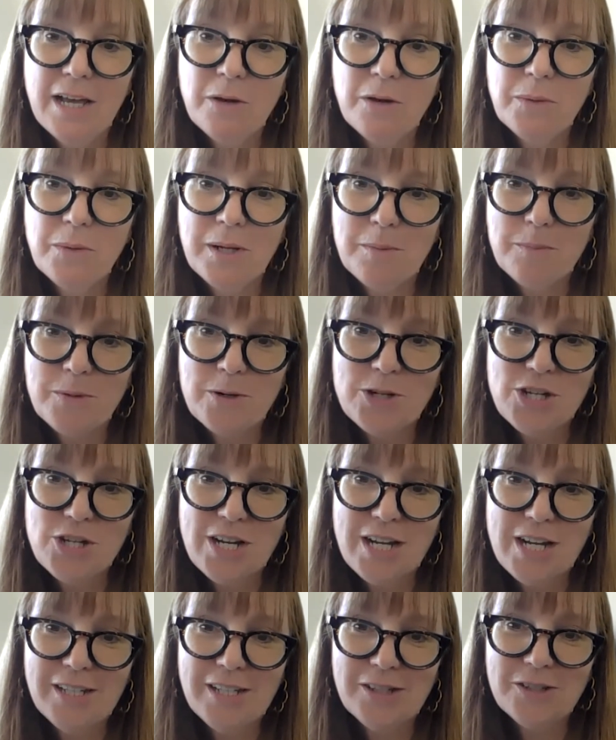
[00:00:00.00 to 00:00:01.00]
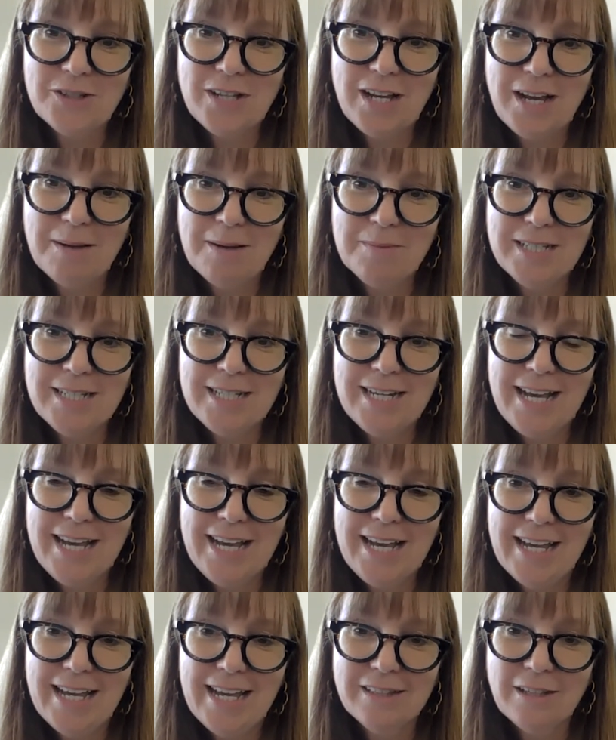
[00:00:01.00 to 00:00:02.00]
We appreciate your time
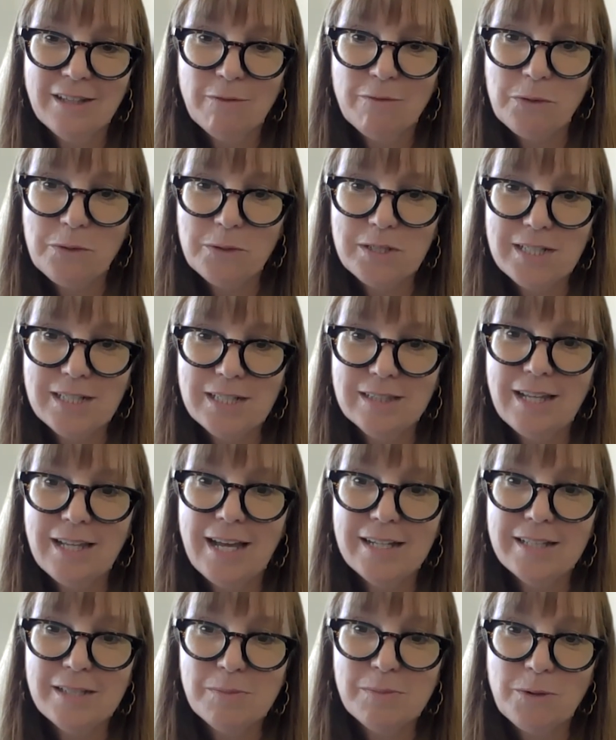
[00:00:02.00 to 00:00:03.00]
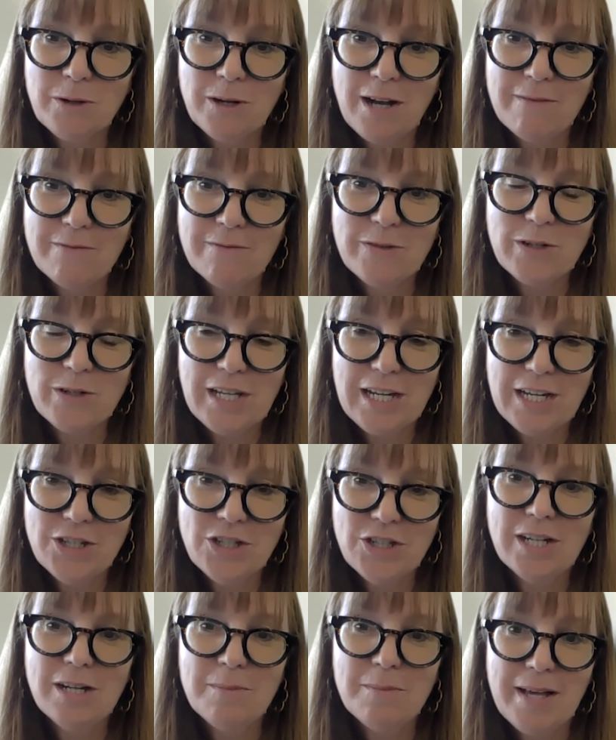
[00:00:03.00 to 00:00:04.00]
today and look forward to lots more
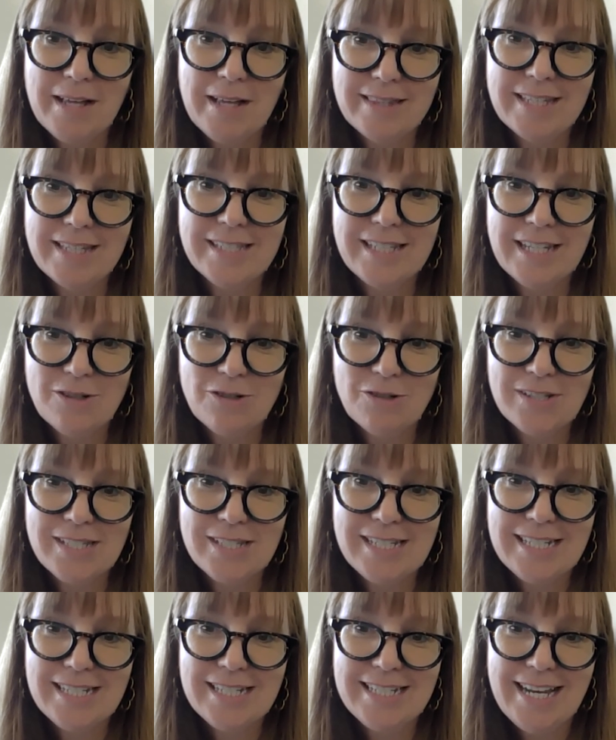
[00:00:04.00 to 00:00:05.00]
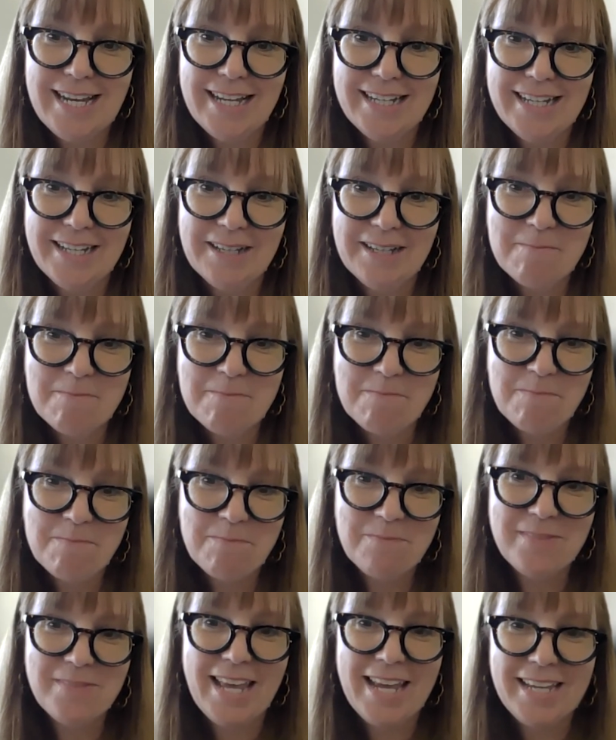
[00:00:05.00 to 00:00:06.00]
conversation about this interesting data.
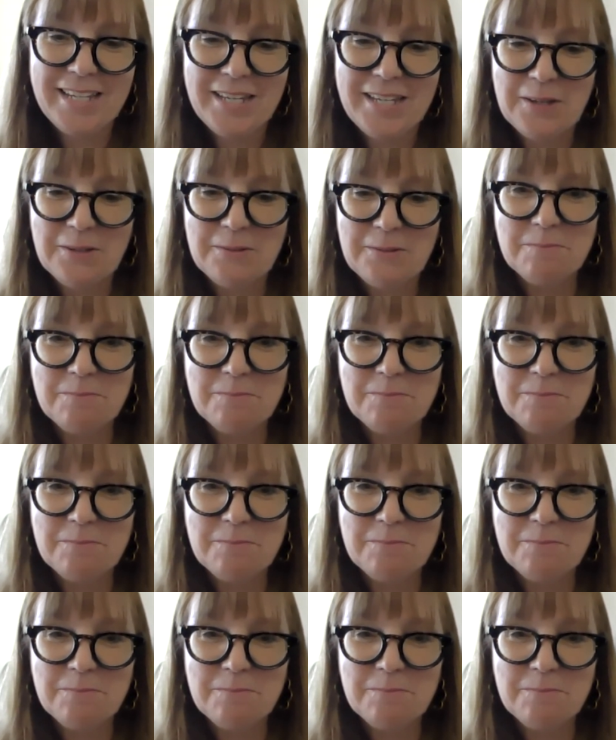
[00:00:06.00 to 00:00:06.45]
Thank you.